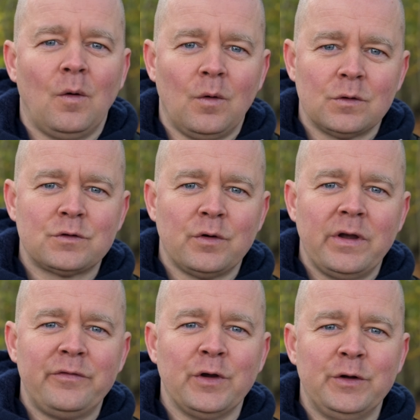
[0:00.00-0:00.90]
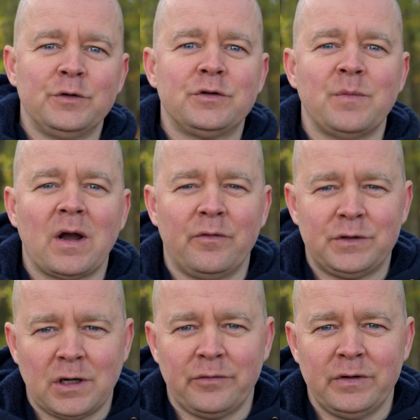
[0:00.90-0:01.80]
Also, if you're new to macro
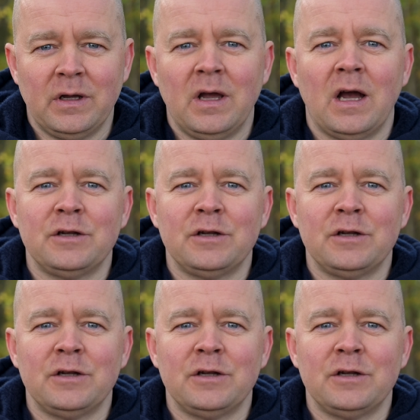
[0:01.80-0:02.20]
photography,